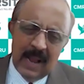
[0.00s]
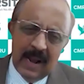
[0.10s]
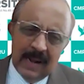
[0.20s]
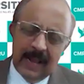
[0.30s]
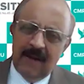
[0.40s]

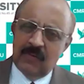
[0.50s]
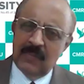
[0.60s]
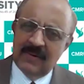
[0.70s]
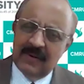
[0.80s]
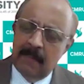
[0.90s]
And
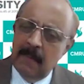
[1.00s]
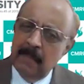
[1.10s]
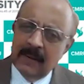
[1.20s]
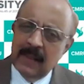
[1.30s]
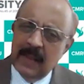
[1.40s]
afterwards,
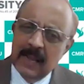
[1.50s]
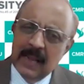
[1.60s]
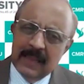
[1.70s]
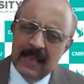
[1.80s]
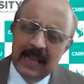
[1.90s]
remember
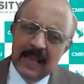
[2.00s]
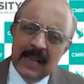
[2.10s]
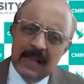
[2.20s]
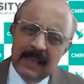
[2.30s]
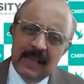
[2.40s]

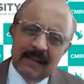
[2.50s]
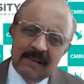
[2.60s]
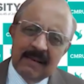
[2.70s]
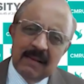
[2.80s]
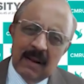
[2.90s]

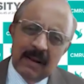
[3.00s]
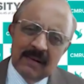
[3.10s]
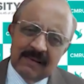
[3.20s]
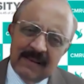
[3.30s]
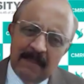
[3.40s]

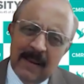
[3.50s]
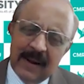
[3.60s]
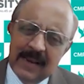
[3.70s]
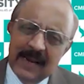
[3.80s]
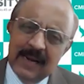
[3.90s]
the
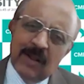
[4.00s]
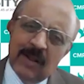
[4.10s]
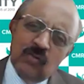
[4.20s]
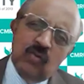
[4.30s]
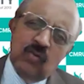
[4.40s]
summer heat
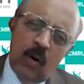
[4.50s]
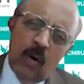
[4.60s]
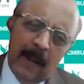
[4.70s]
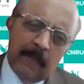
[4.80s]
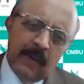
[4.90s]
used to go
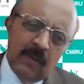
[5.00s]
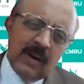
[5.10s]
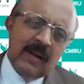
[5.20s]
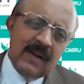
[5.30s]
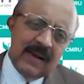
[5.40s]
up
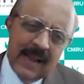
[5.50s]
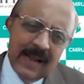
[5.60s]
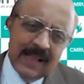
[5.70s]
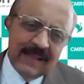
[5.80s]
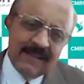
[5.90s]
in
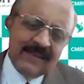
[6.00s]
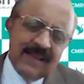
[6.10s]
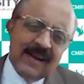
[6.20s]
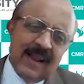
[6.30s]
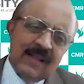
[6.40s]
Delhi. This
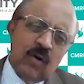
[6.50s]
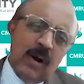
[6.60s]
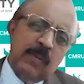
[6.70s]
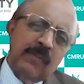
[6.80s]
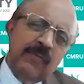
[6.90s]
year it has
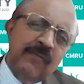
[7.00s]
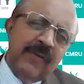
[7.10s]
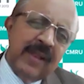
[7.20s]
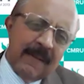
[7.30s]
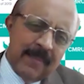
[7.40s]
gone up to
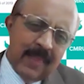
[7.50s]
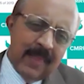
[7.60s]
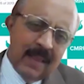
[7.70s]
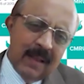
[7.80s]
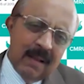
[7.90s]
50.
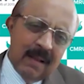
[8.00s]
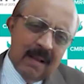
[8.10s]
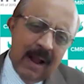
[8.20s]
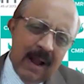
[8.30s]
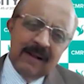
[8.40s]

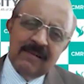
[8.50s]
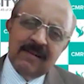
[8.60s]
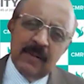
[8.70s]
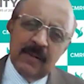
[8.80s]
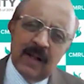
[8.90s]
And in
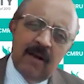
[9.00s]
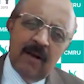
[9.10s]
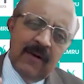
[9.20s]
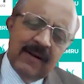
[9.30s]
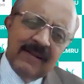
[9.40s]
some of the
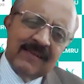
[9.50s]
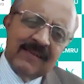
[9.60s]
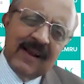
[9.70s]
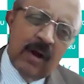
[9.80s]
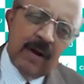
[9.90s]
Gulf countries, it
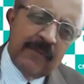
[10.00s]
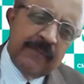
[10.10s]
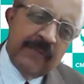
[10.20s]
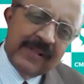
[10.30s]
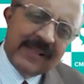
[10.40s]
has gone up
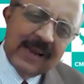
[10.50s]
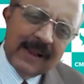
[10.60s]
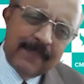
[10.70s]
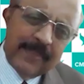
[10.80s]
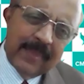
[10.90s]
to
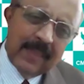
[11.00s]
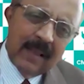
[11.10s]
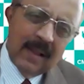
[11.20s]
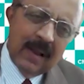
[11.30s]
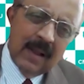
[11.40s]
53.
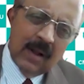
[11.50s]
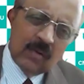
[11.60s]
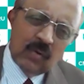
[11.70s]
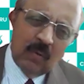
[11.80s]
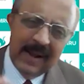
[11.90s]

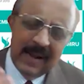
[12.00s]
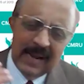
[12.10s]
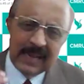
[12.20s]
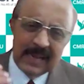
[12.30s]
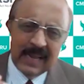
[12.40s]
So
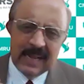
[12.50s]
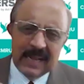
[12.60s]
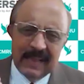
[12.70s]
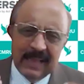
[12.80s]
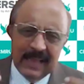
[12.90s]
when
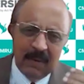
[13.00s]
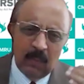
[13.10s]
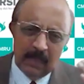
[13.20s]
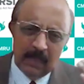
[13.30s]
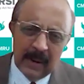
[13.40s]

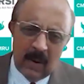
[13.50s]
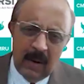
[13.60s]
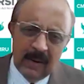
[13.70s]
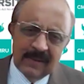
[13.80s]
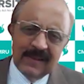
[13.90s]
what we
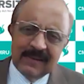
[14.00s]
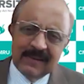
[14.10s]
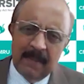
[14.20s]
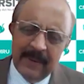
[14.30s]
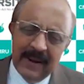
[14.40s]
call as the
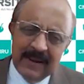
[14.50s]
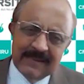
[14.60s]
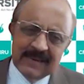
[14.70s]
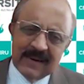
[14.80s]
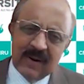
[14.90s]

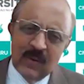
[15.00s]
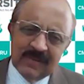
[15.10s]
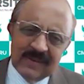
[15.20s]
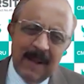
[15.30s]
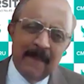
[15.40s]
temperature
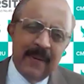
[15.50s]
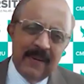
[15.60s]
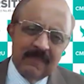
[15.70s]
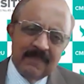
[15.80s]
goes up,